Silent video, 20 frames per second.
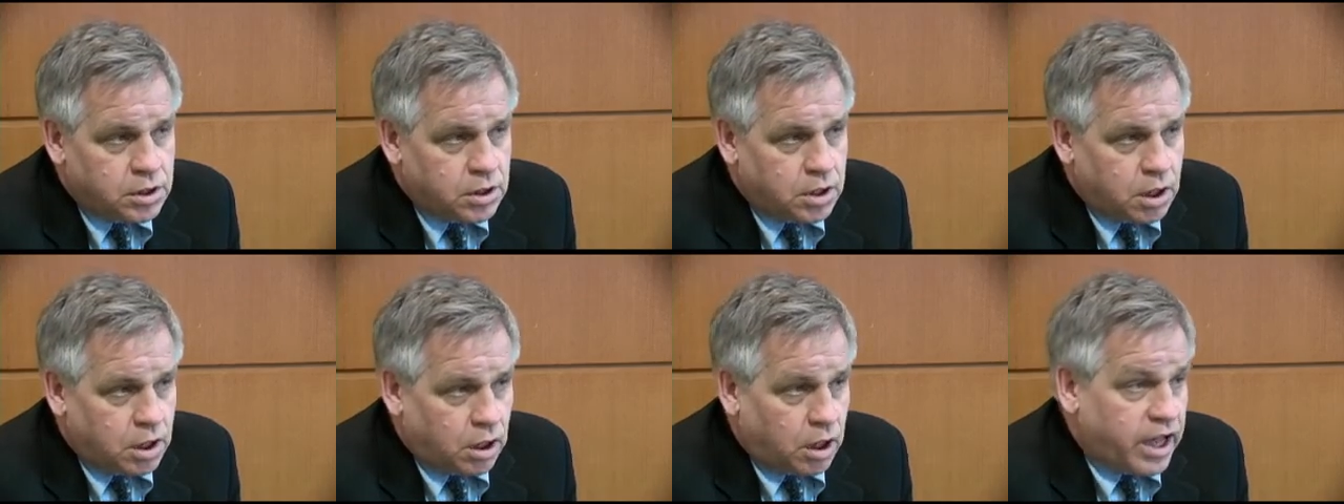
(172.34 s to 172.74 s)

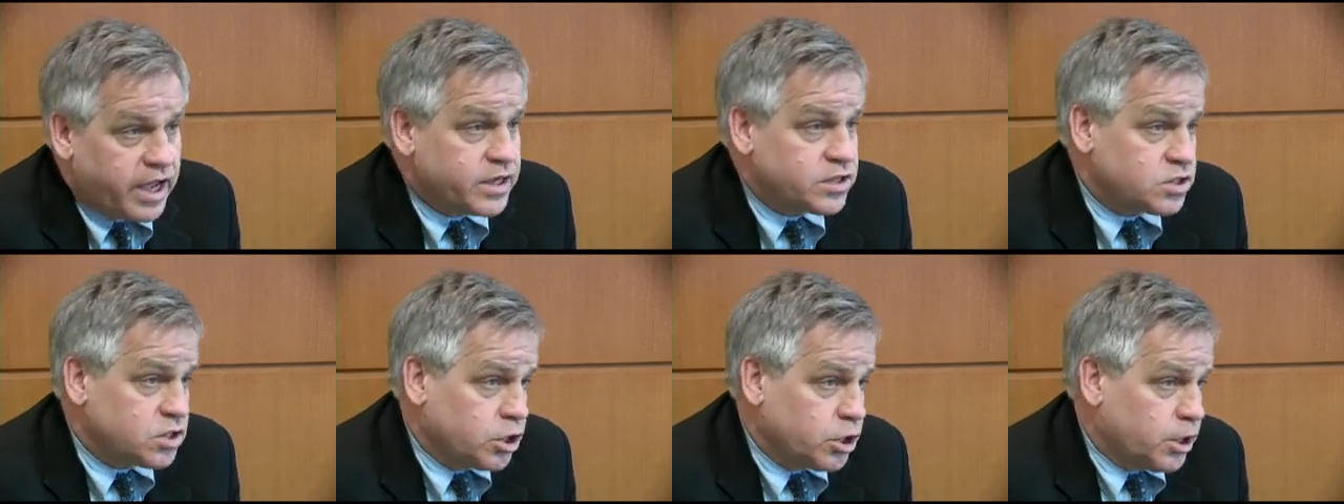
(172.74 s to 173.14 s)
And
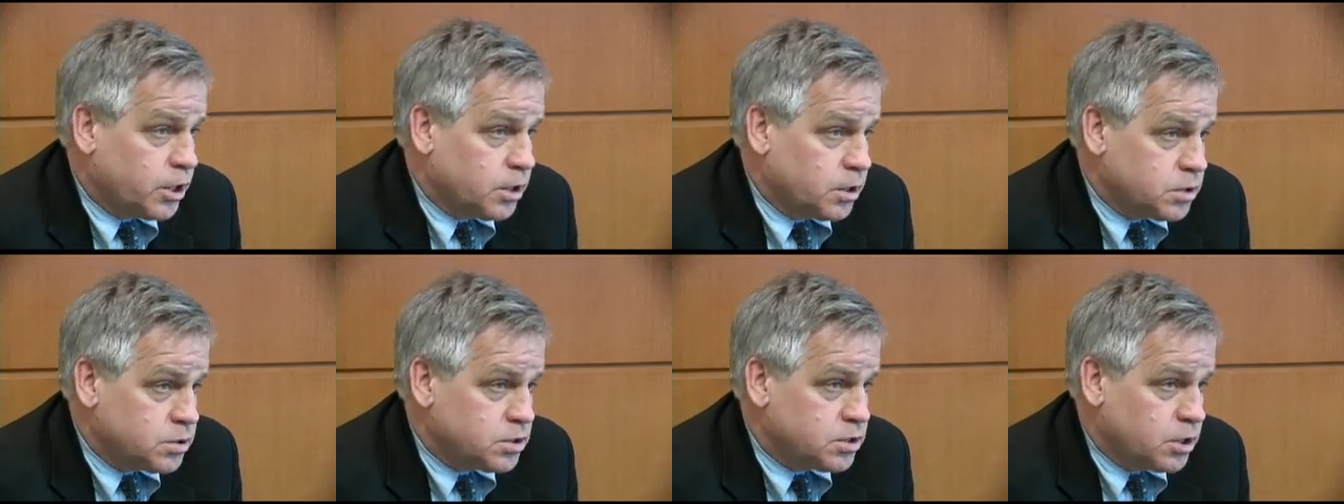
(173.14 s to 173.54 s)
lastly
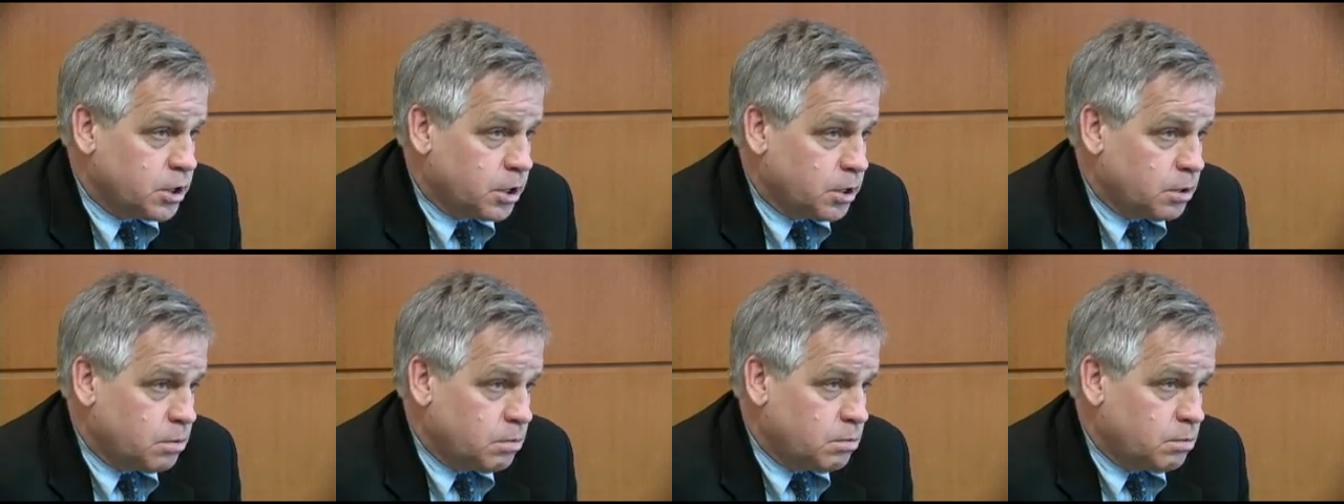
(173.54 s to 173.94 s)
is
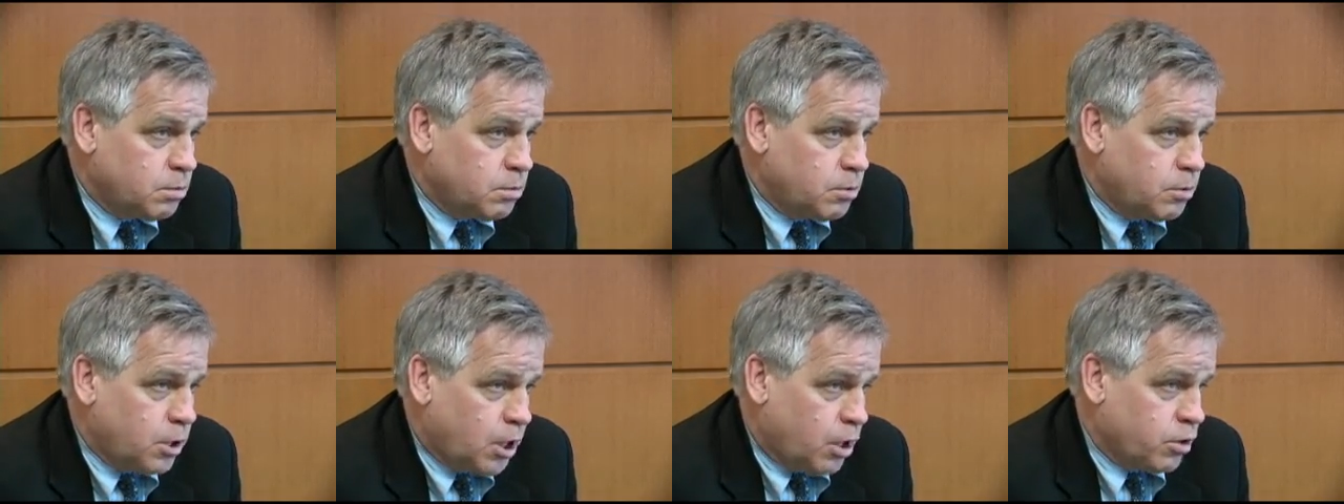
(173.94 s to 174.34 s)
that
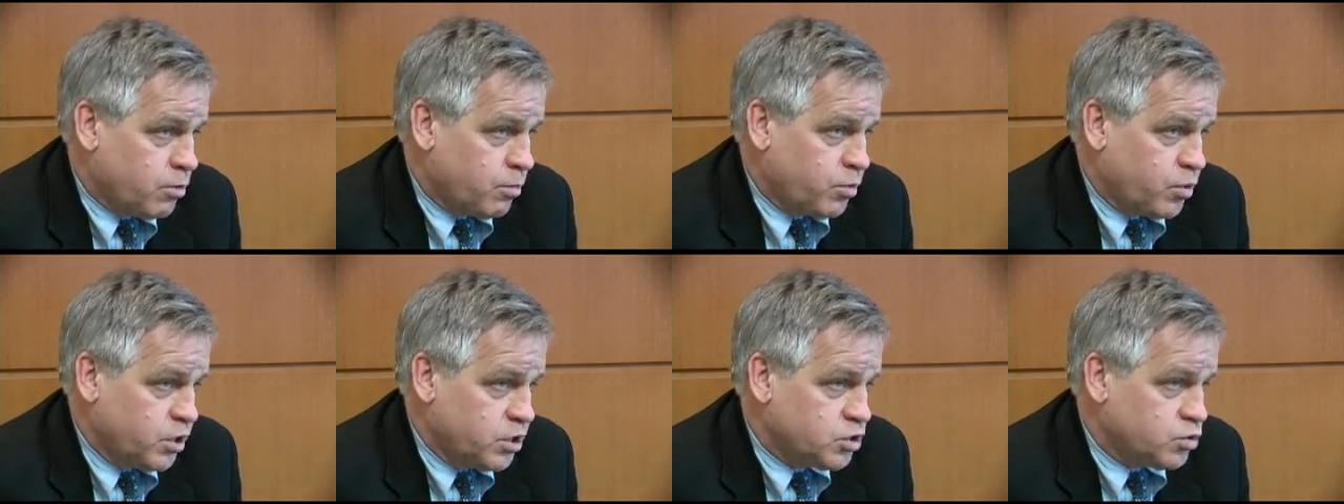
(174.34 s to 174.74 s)
the other
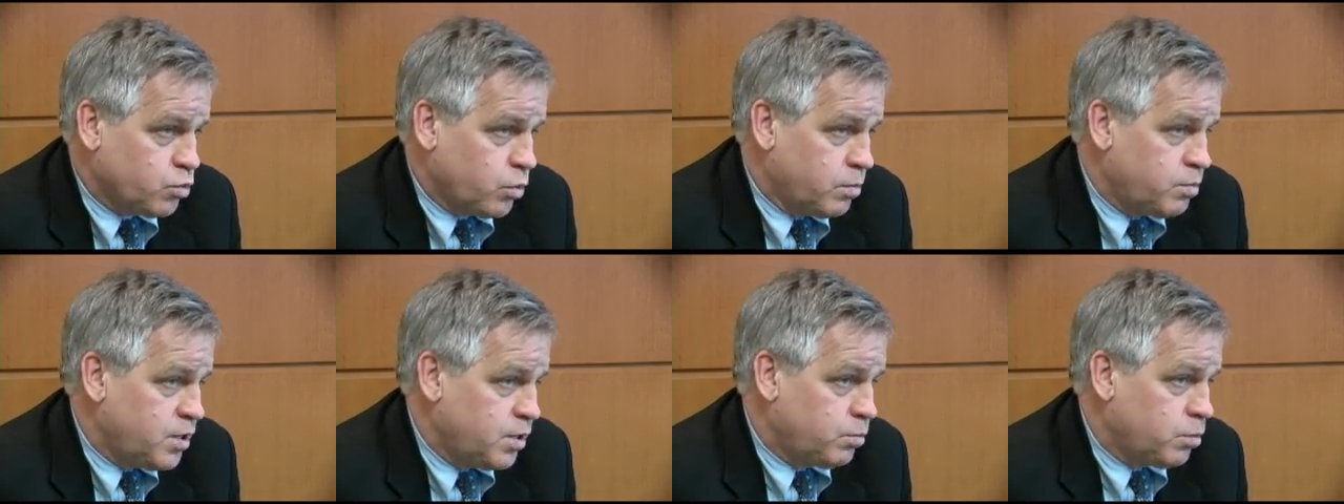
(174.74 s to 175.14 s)
place
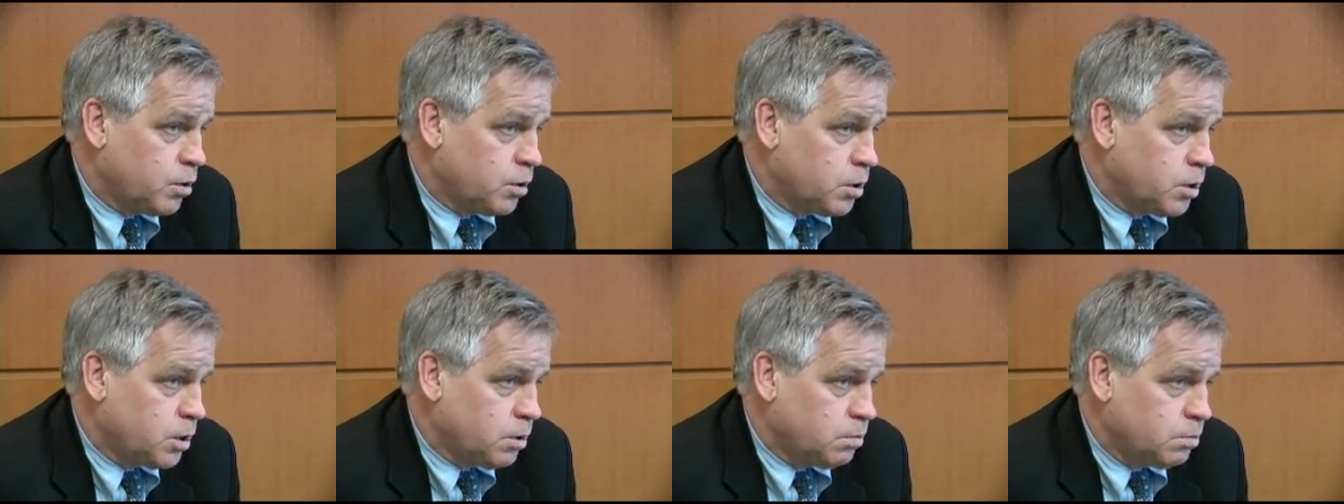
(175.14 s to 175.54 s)
where people
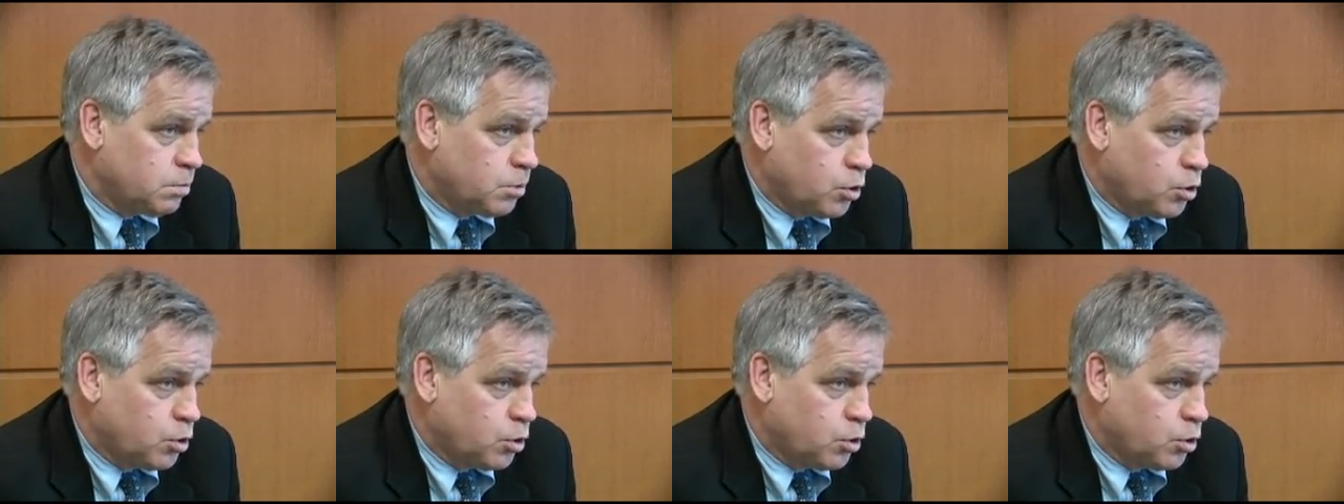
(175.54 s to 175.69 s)
can